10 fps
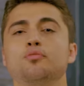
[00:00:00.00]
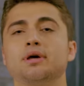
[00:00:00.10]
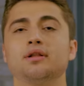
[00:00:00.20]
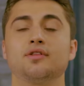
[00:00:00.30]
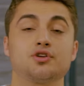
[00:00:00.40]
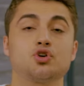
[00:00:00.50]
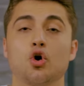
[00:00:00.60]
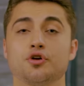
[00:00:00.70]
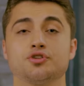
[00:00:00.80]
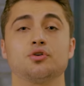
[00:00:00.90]
buildings
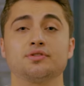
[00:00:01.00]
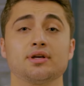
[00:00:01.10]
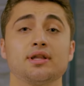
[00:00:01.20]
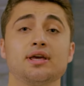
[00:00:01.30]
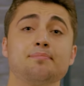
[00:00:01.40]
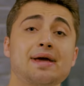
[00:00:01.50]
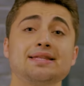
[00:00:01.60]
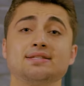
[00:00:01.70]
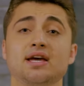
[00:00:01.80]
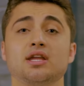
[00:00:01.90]
horizontally,
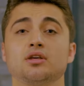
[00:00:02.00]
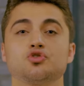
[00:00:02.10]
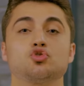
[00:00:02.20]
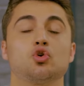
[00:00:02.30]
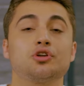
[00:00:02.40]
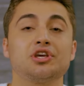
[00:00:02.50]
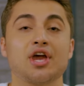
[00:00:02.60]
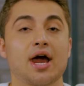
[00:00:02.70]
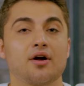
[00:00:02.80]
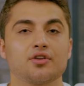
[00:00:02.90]
maintaining certain
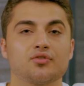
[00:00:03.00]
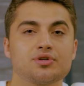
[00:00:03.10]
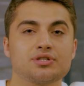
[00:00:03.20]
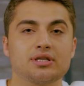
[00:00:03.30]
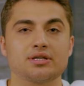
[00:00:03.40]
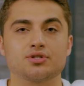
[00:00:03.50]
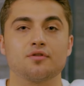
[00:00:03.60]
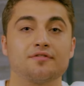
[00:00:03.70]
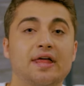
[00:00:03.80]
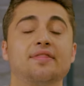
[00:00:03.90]
characteristics
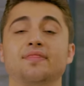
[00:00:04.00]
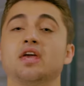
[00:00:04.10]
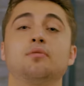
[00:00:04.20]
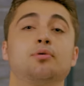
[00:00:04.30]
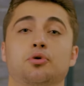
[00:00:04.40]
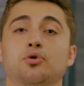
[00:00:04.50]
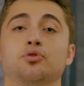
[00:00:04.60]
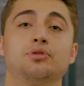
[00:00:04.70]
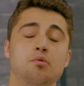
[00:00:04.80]
of that neighborhood?